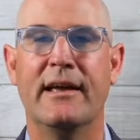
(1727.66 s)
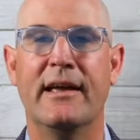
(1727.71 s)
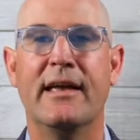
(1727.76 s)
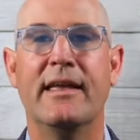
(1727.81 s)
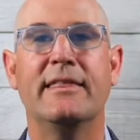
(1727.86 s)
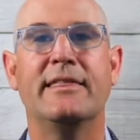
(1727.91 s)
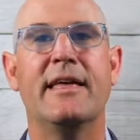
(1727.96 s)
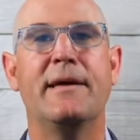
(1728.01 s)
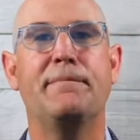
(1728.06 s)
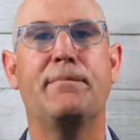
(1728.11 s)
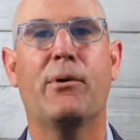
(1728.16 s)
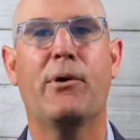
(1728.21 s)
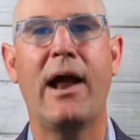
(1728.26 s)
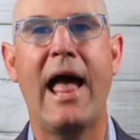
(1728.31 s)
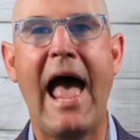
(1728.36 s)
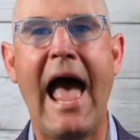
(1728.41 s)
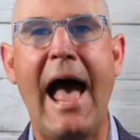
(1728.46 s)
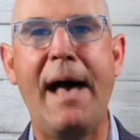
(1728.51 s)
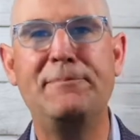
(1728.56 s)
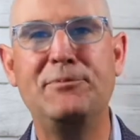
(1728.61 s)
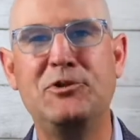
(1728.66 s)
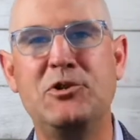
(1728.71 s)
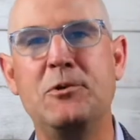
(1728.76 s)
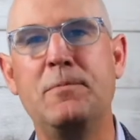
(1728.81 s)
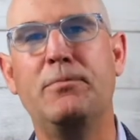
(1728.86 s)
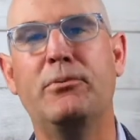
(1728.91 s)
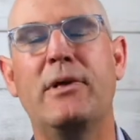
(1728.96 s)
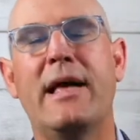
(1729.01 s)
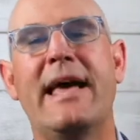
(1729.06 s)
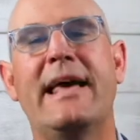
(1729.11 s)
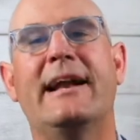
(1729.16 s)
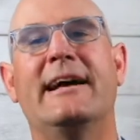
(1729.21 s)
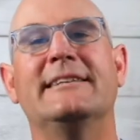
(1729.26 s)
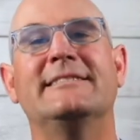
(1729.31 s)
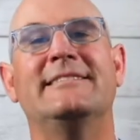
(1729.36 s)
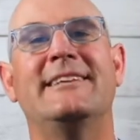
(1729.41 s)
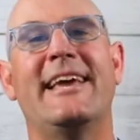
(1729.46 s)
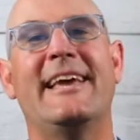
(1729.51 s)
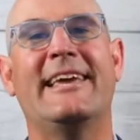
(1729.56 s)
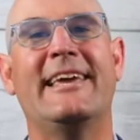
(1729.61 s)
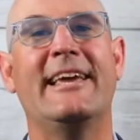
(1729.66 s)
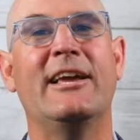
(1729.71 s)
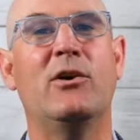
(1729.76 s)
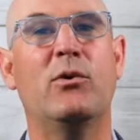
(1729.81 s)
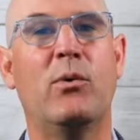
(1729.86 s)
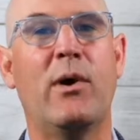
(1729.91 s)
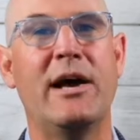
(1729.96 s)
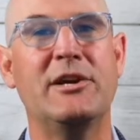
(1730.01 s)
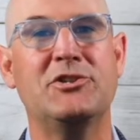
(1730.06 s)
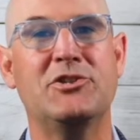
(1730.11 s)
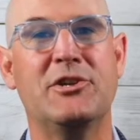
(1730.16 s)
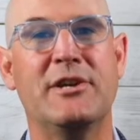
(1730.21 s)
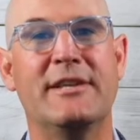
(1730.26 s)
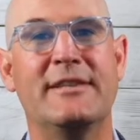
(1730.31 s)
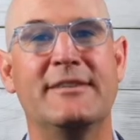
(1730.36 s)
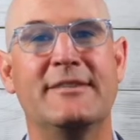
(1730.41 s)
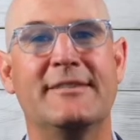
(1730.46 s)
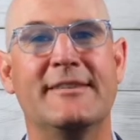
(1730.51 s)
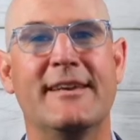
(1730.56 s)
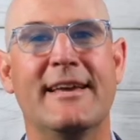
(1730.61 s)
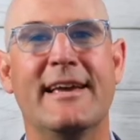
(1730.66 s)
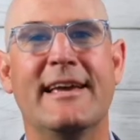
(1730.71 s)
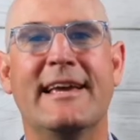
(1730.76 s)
then perhaps you plan on taking questions